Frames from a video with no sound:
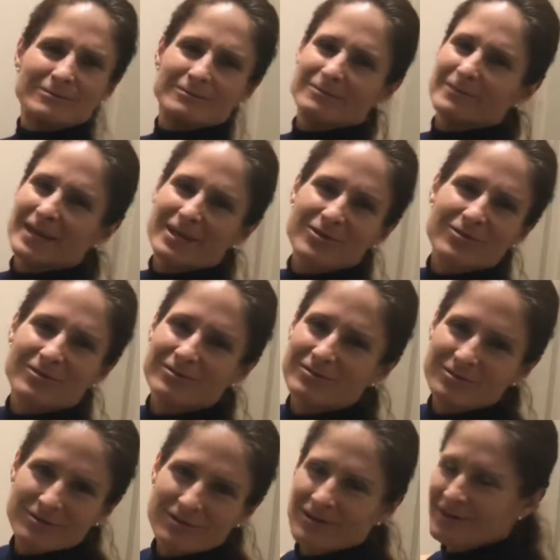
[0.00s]
make
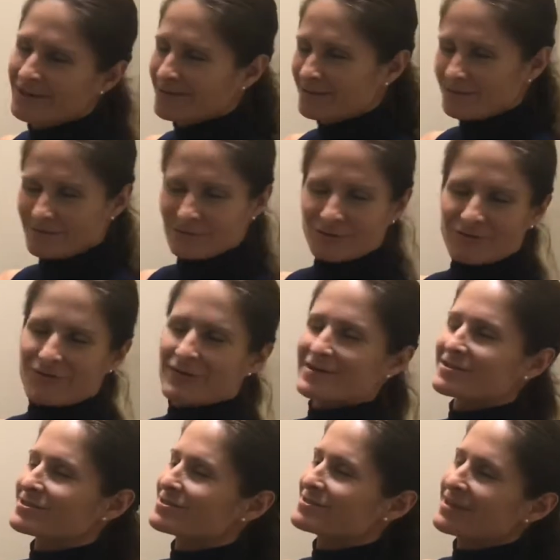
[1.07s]
your
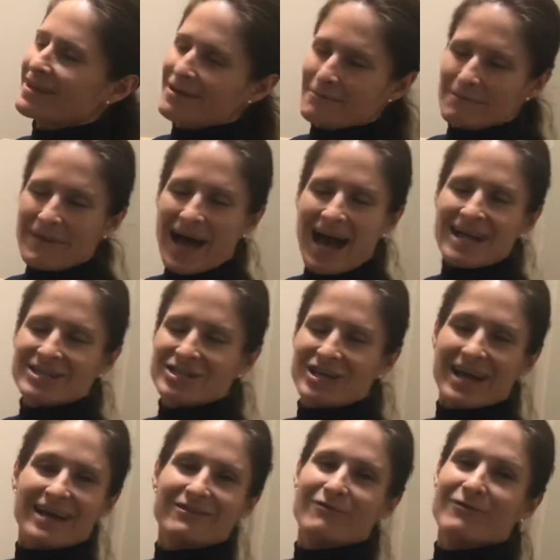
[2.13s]
first batch,
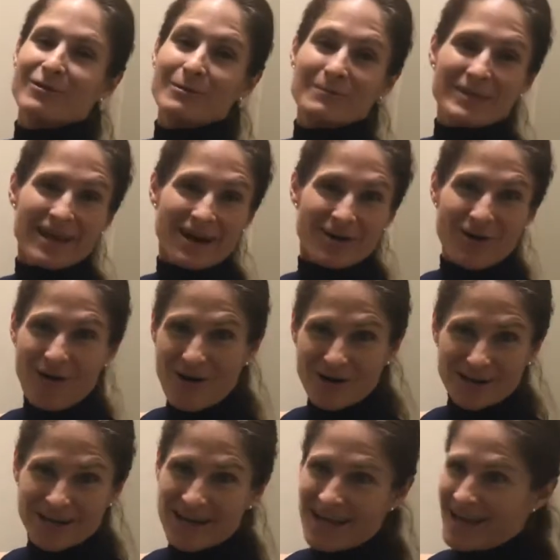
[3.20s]
and from there on
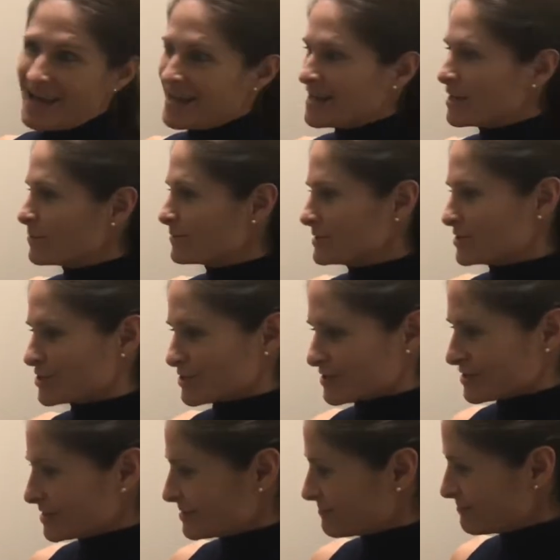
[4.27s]
it will
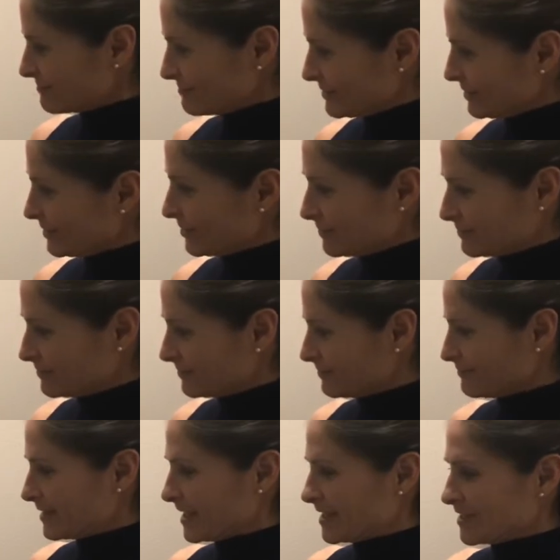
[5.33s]
just
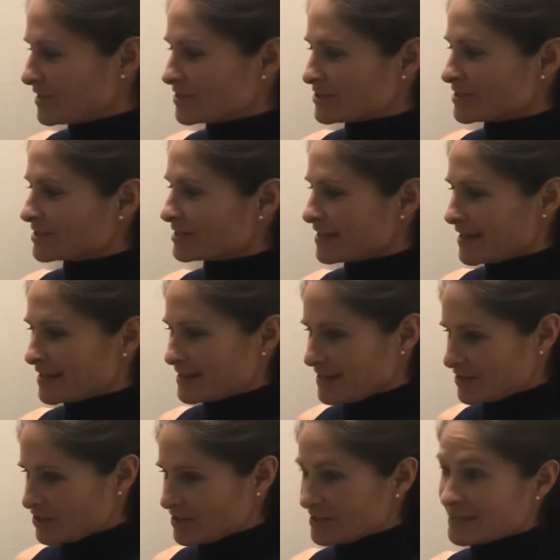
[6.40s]
be easier and
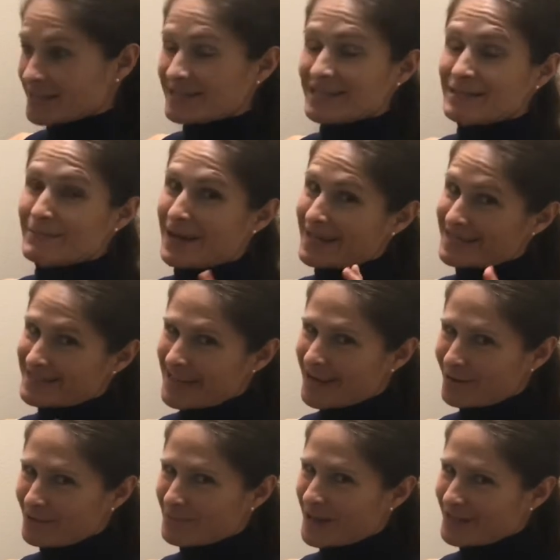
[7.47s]
easier. This is my
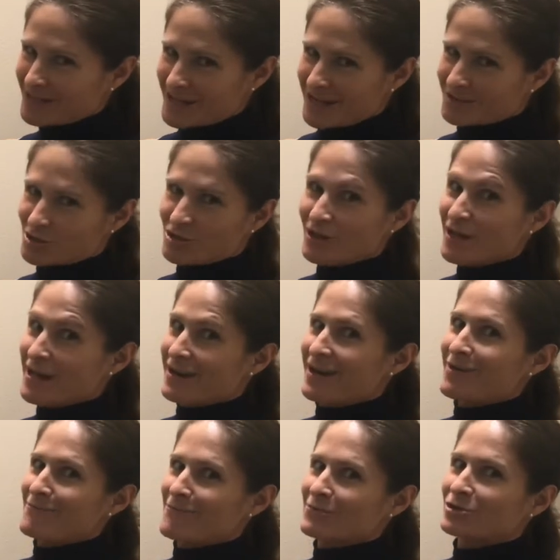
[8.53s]
second batch actually, and
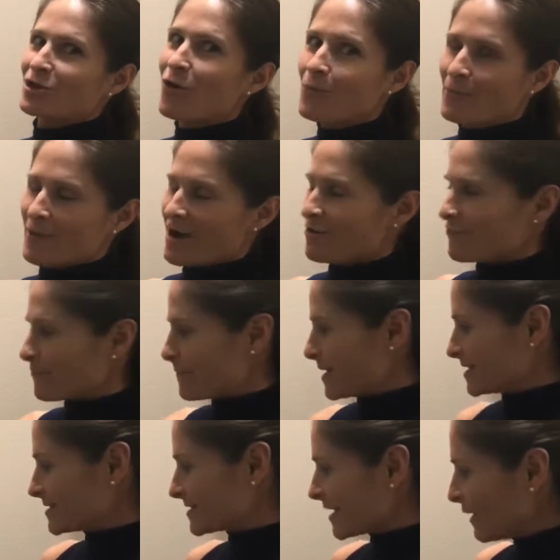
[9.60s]
I'm so proud of
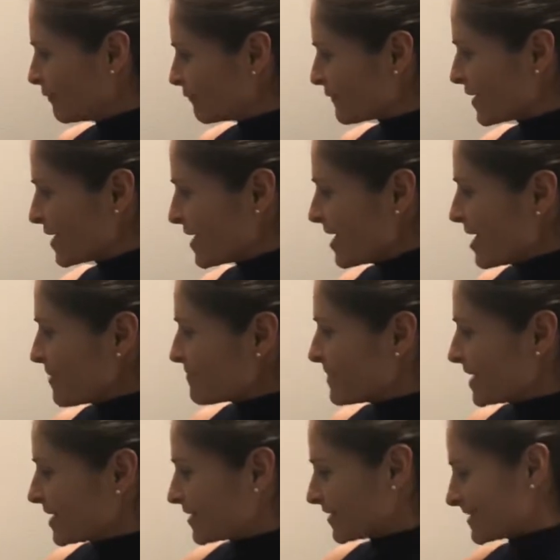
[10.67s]
myself
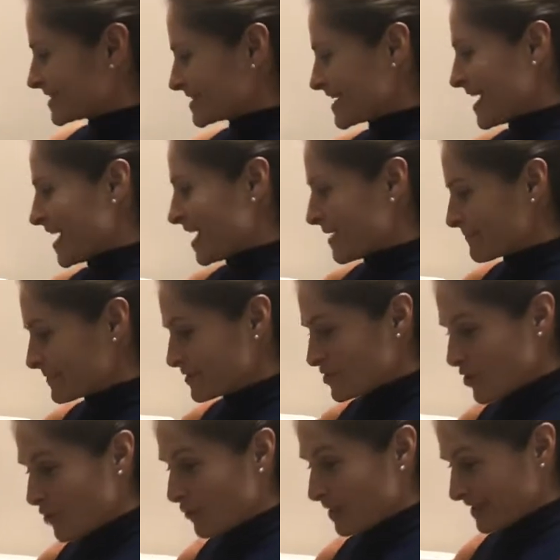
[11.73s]
because you
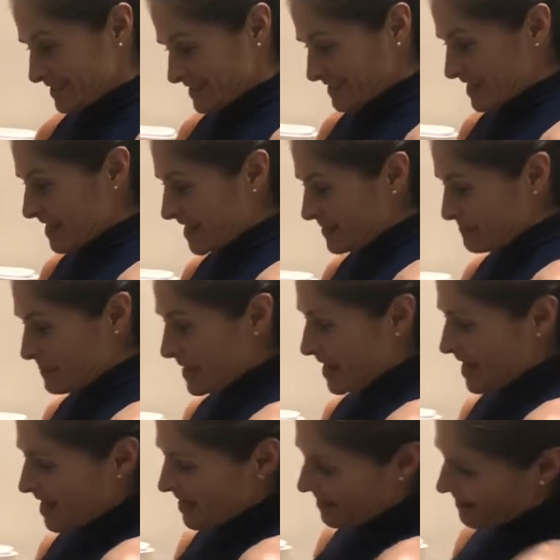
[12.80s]
will see
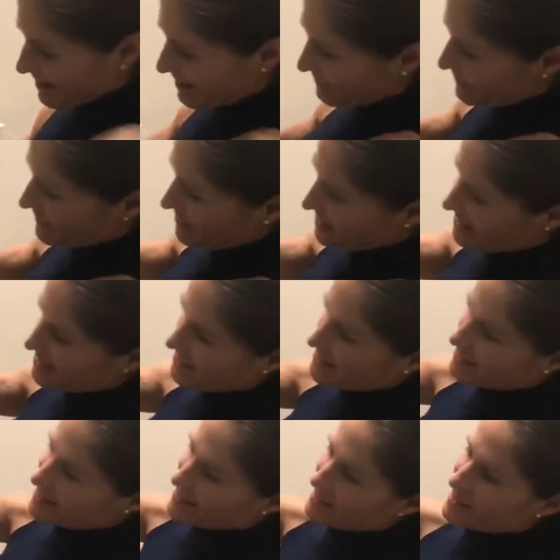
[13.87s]
I have
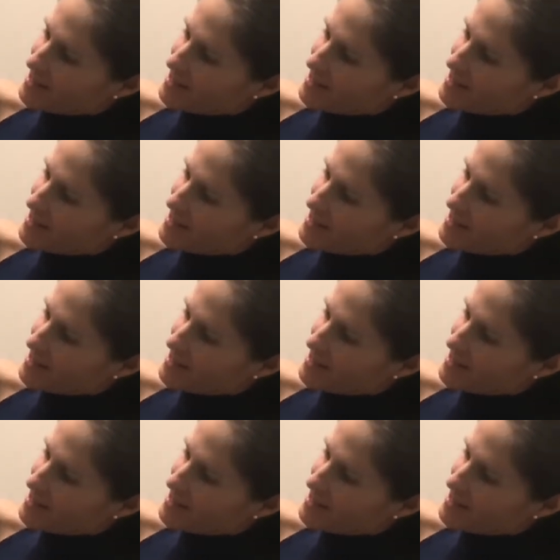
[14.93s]
here